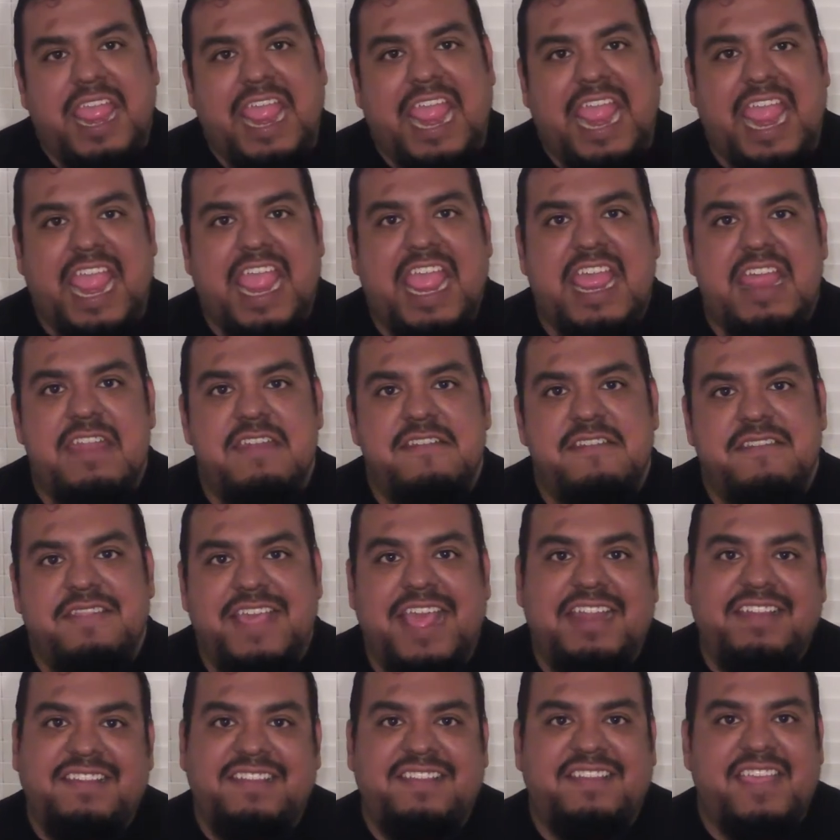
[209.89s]
And
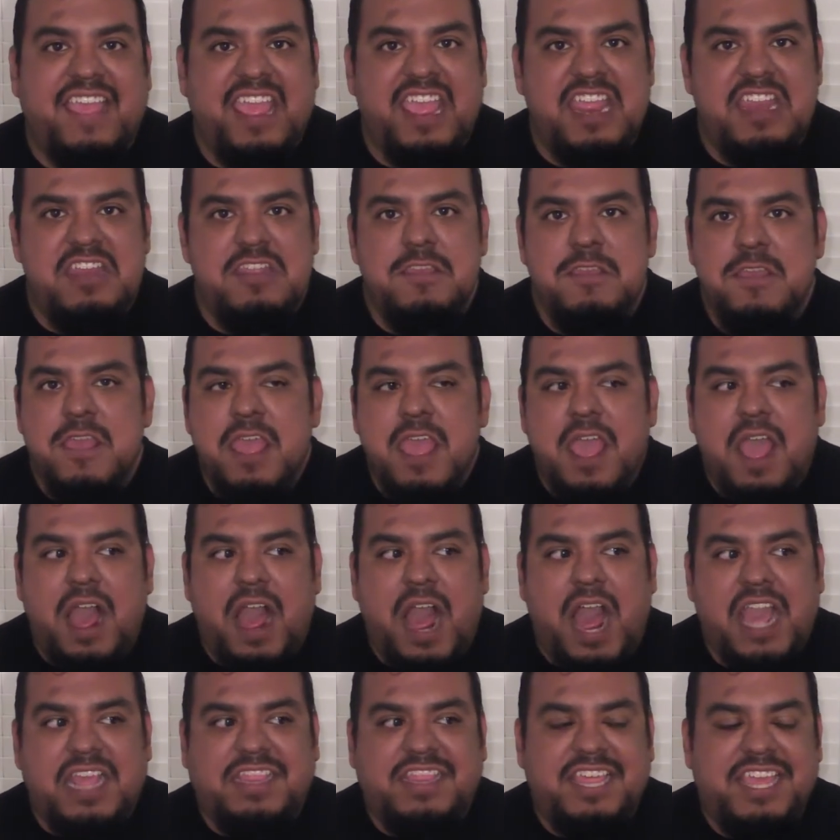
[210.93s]
that said,
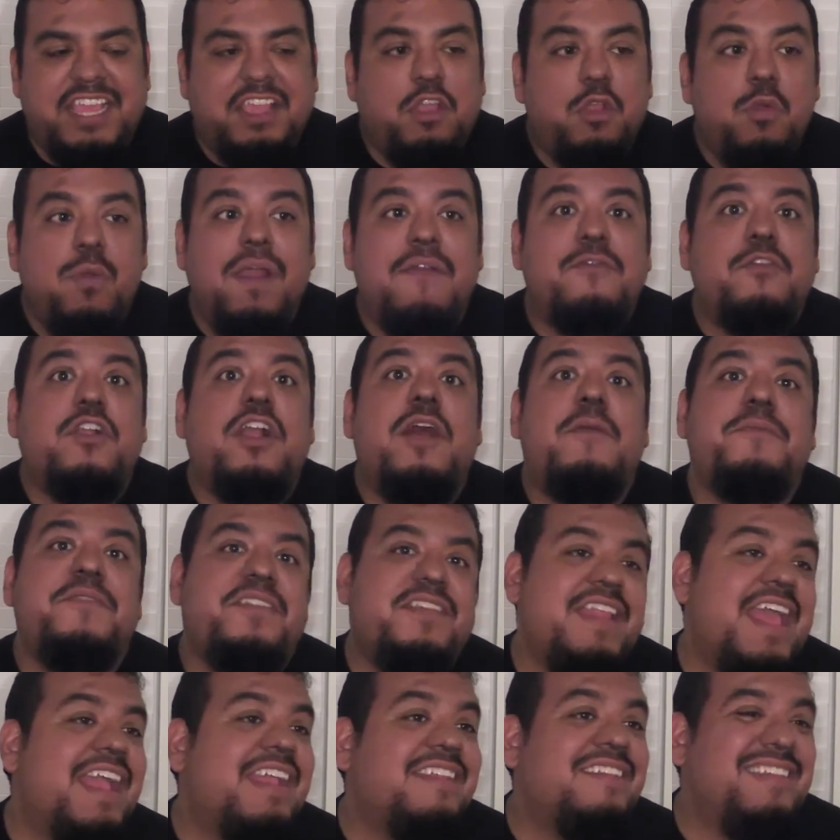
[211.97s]
I think whoever comes
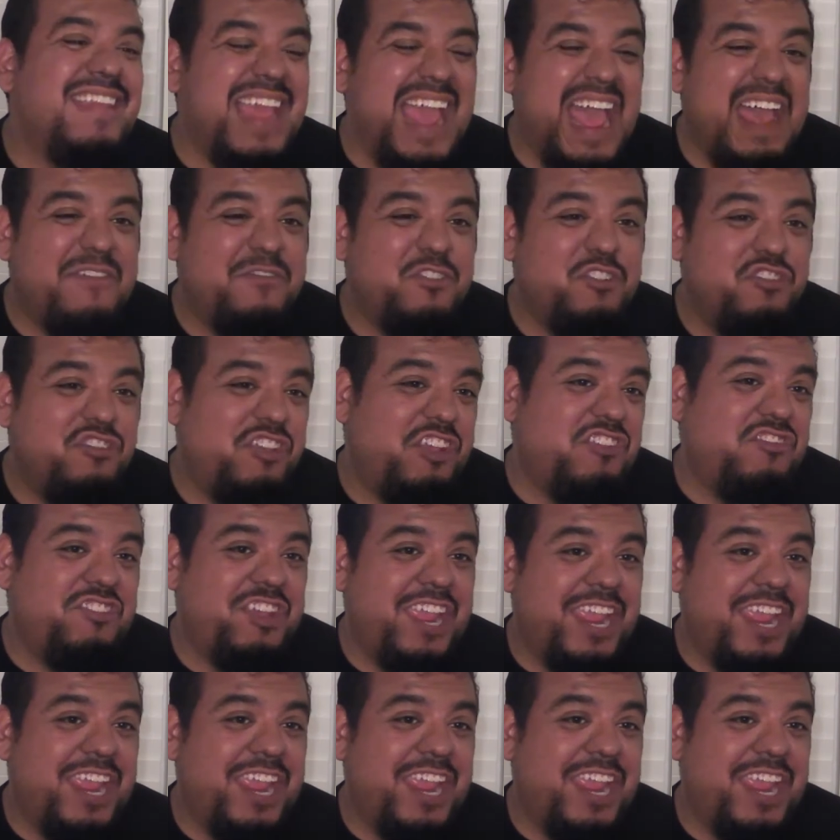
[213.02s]
next after J.J.